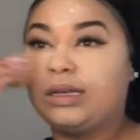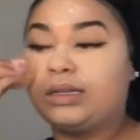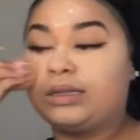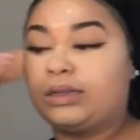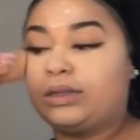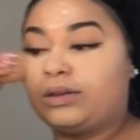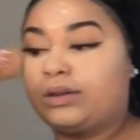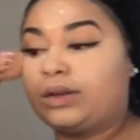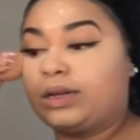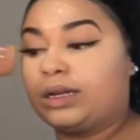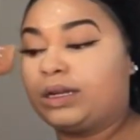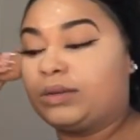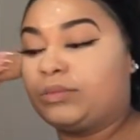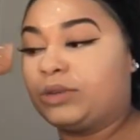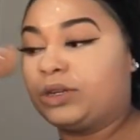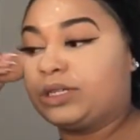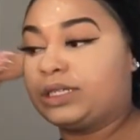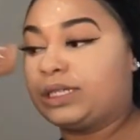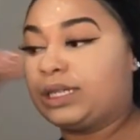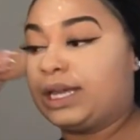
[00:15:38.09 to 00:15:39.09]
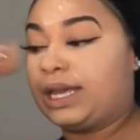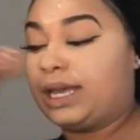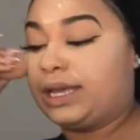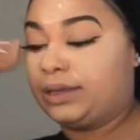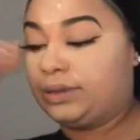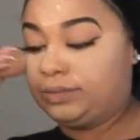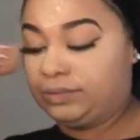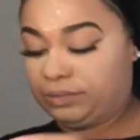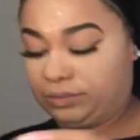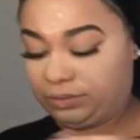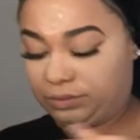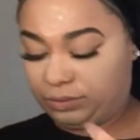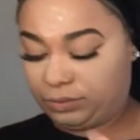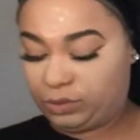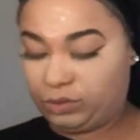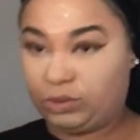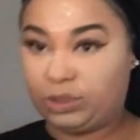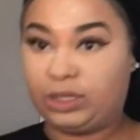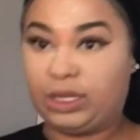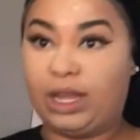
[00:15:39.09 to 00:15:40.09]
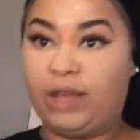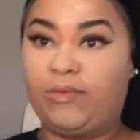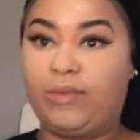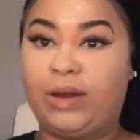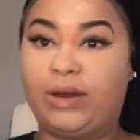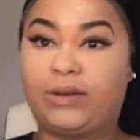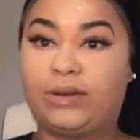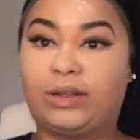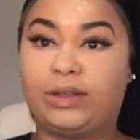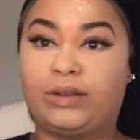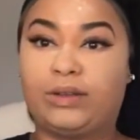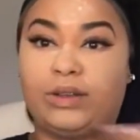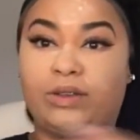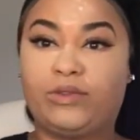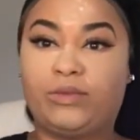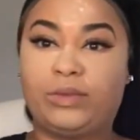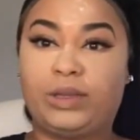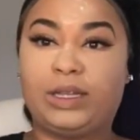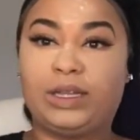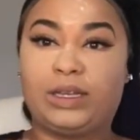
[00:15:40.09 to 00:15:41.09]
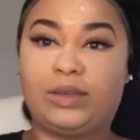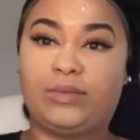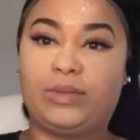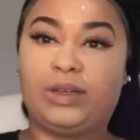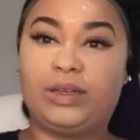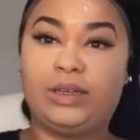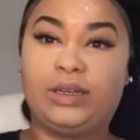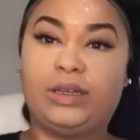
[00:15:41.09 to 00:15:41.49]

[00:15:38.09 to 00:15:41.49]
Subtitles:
Laura Mercier, which I have powder all over me. Look at me.